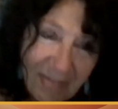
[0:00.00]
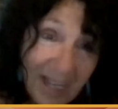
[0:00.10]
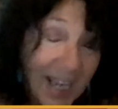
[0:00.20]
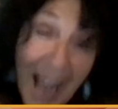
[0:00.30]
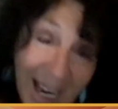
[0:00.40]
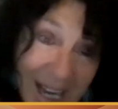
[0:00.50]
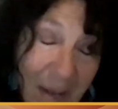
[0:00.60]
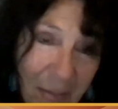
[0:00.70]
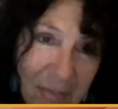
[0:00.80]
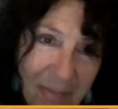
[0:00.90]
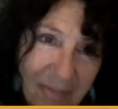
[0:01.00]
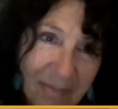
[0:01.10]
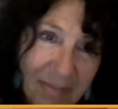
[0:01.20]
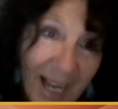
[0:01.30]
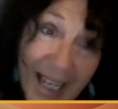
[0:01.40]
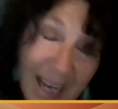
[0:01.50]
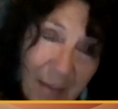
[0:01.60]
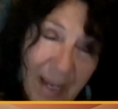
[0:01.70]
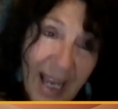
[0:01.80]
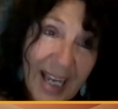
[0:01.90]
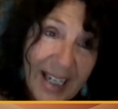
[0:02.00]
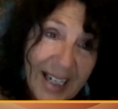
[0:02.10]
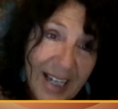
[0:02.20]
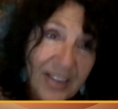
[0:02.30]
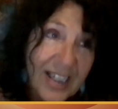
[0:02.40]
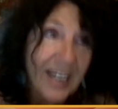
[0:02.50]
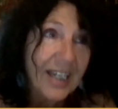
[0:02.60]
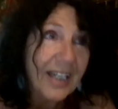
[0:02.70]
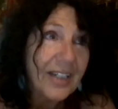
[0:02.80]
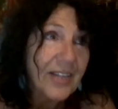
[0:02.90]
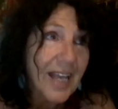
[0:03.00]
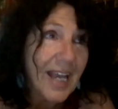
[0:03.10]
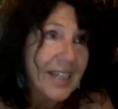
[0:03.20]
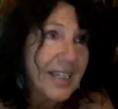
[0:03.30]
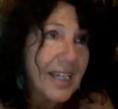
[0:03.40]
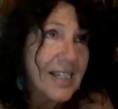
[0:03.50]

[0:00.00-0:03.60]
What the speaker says: And I am. And I think that's